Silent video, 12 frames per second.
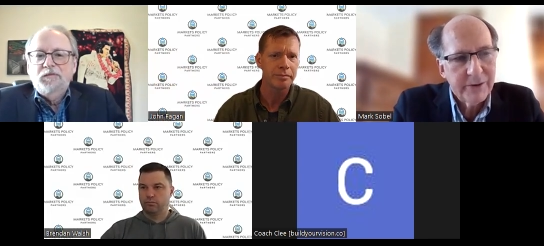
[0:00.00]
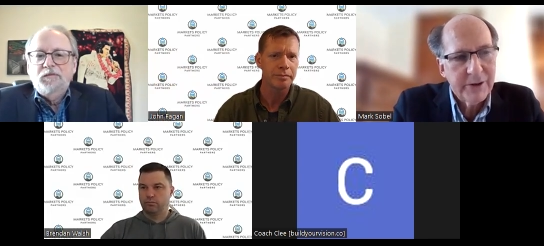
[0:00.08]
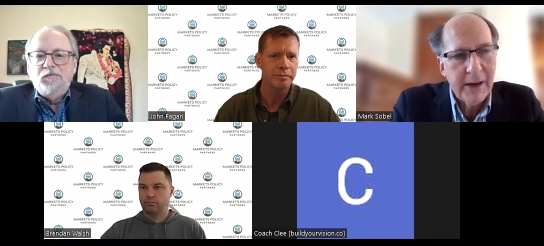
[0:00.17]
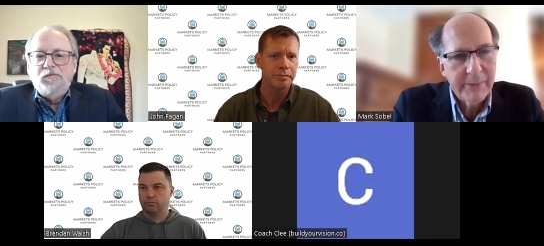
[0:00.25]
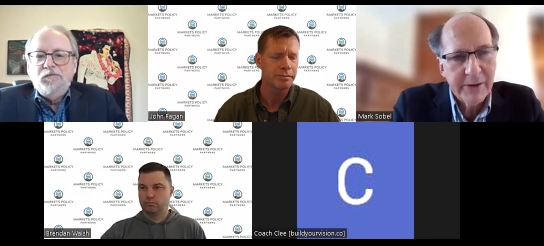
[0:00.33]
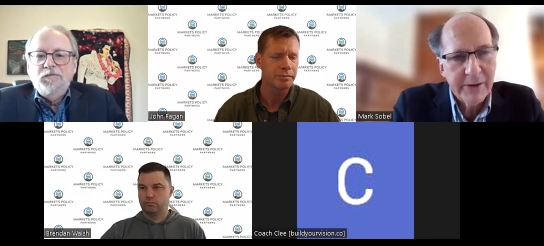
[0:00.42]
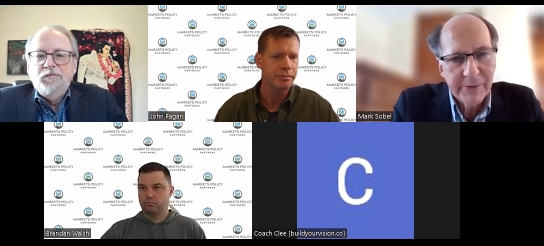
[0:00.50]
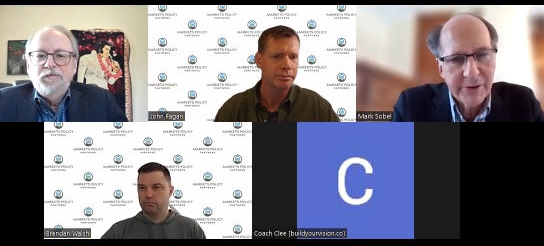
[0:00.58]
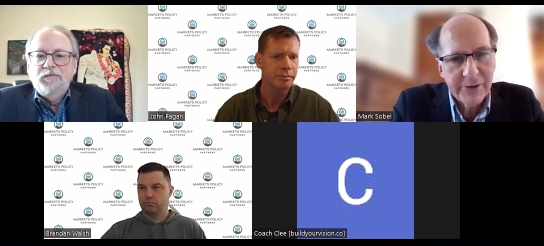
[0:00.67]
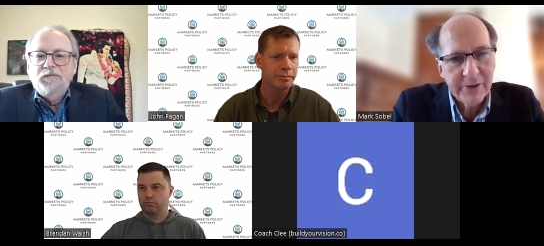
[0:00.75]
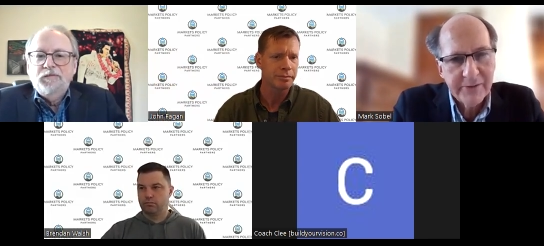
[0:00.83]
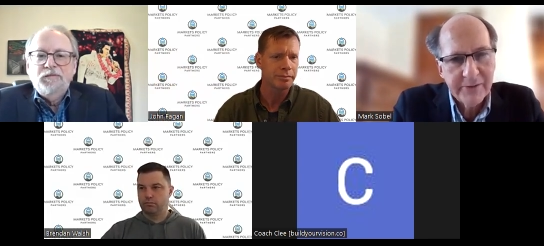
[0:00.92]
Speaker 1: dominant
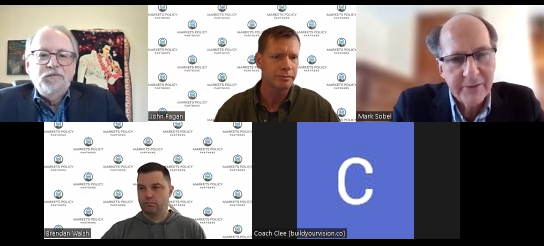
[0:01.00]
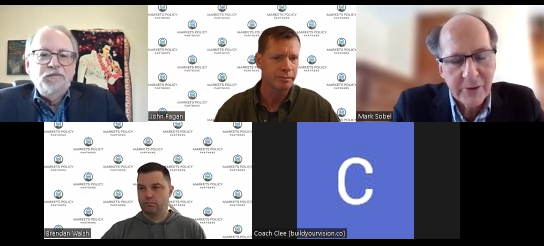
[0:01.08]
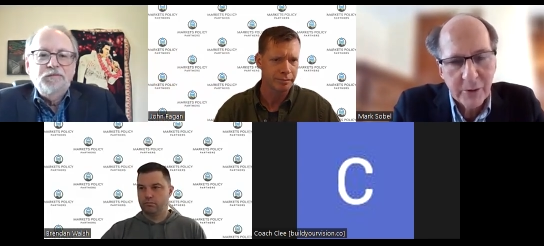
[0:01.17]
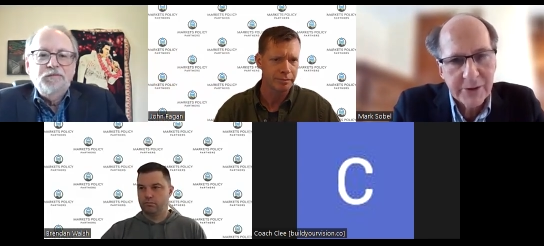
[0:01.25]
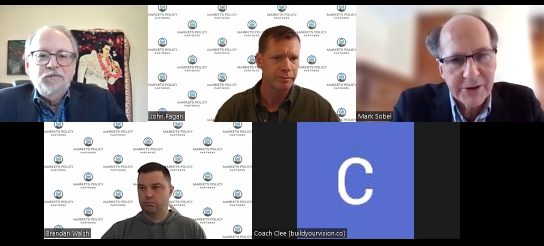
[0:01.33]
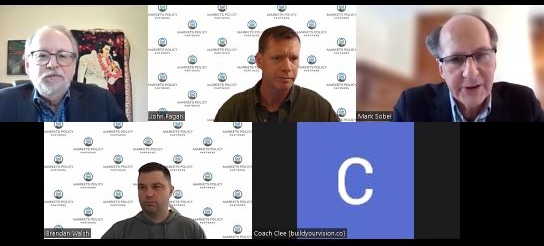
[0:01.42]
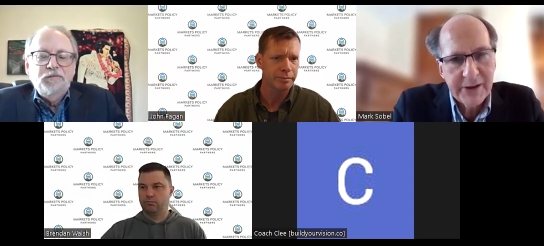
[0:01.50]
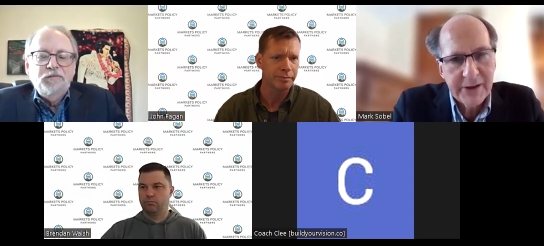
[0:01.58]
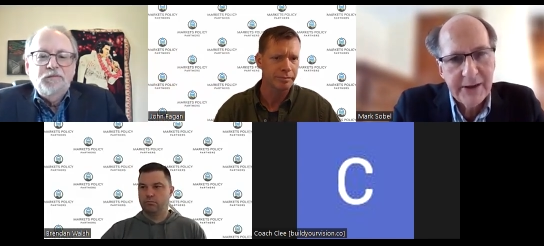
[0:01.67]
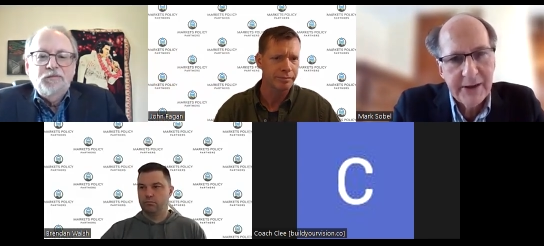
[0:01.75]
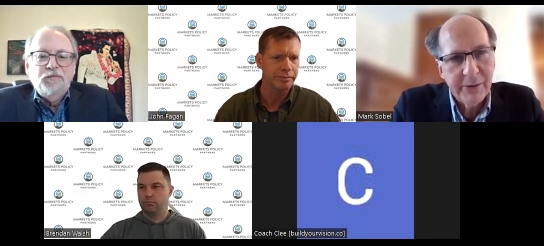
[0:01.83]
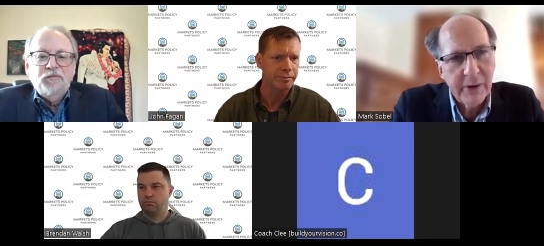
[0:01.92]
reserve
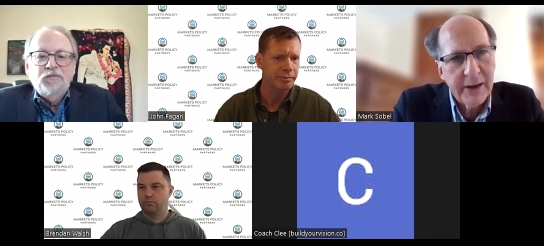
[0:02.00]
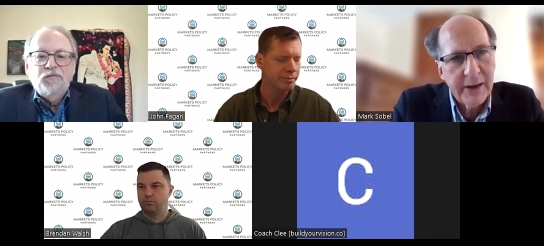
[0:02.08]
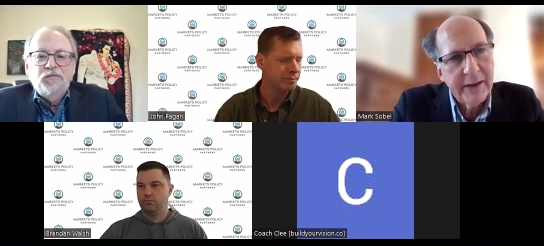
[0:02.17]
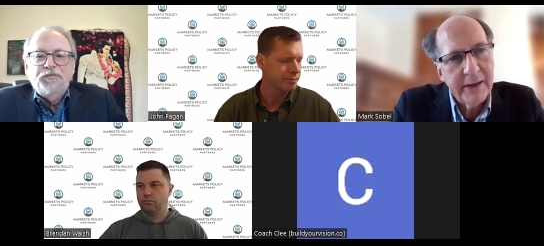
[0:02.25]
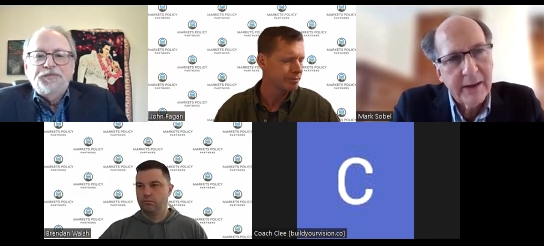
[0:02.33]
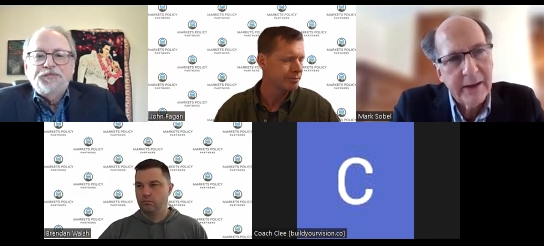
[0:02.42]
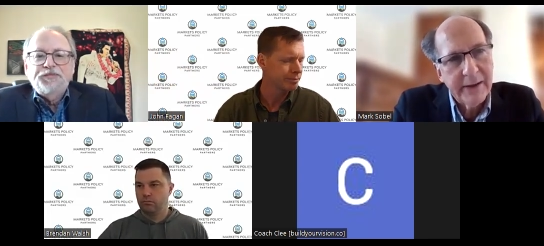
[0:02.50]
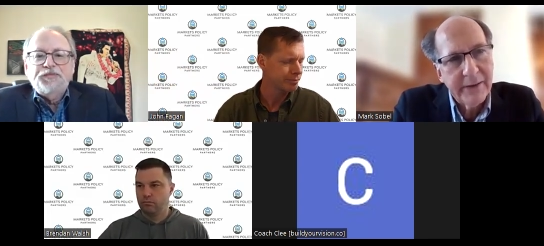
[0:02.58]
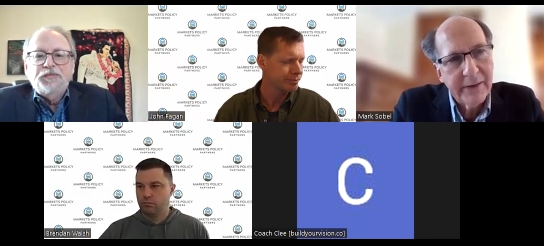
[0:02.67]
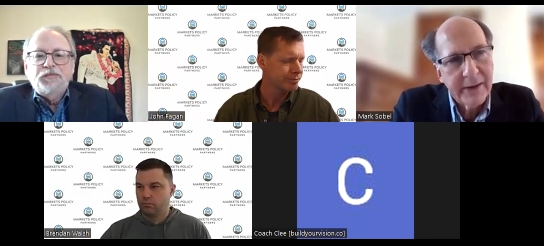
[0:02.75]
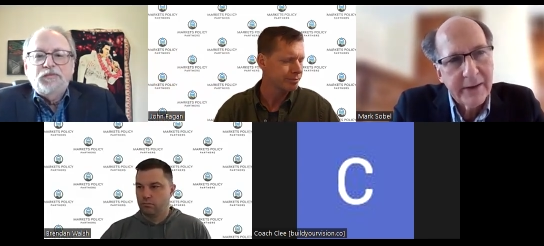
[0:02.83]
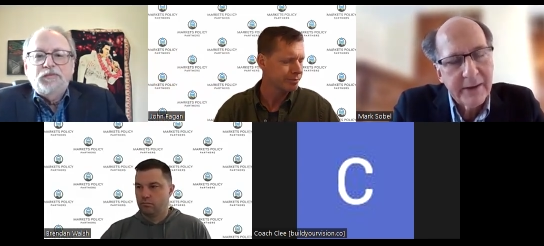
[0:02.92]
currency anyway. I
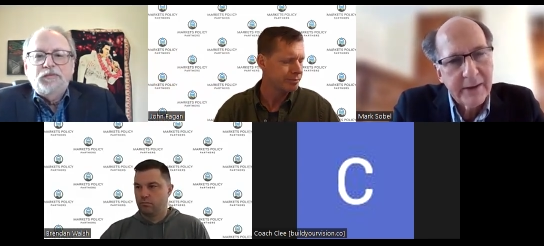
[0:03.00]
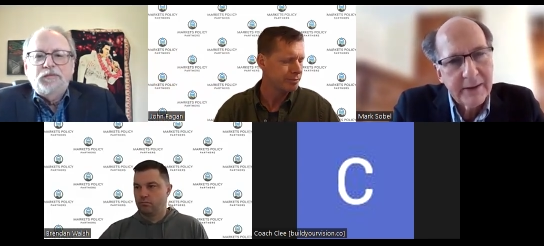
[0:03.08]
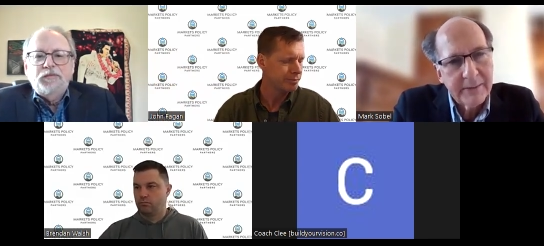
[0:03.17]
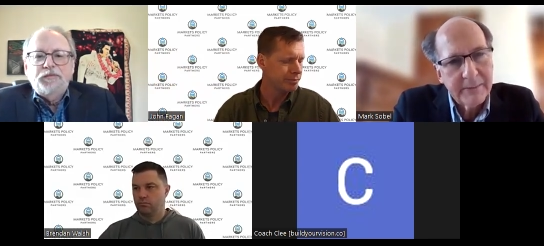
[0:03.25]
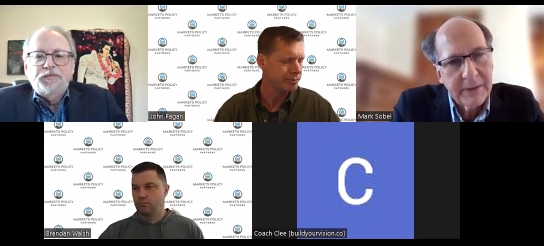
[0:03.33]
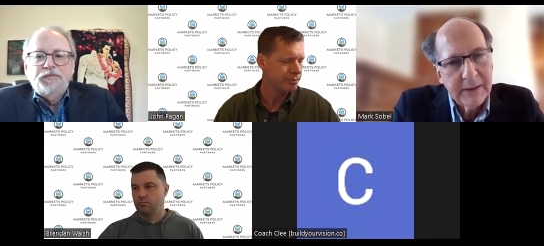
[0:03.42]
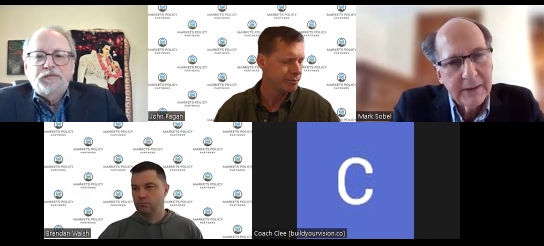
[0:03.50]
think um,